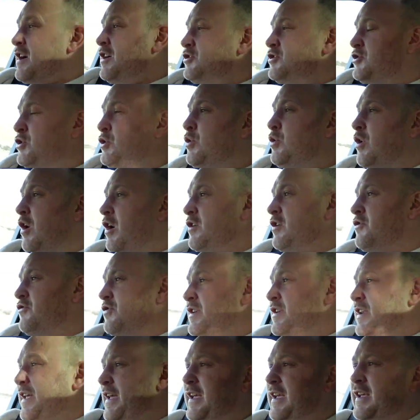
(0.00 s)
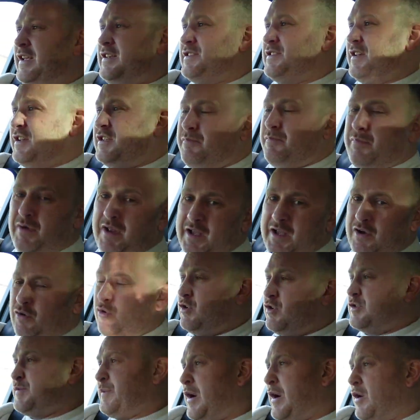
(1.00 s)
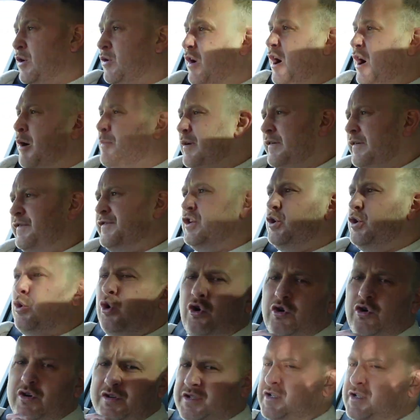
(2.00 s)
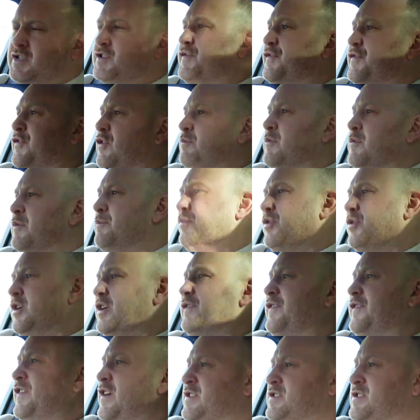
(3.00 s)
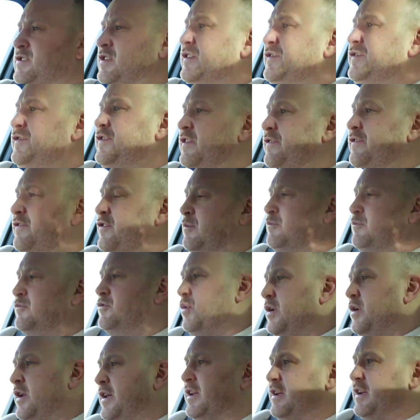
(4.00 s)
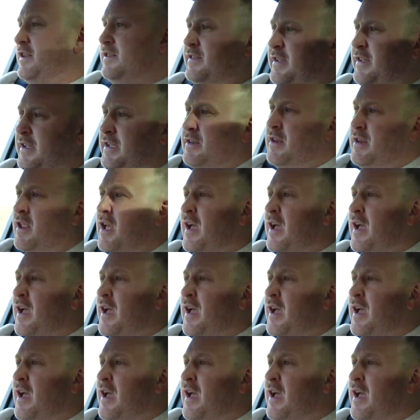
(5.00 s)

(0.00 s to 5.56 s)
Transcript: 286 brake horsepower, up a few horses from the pre-facelift from 2019.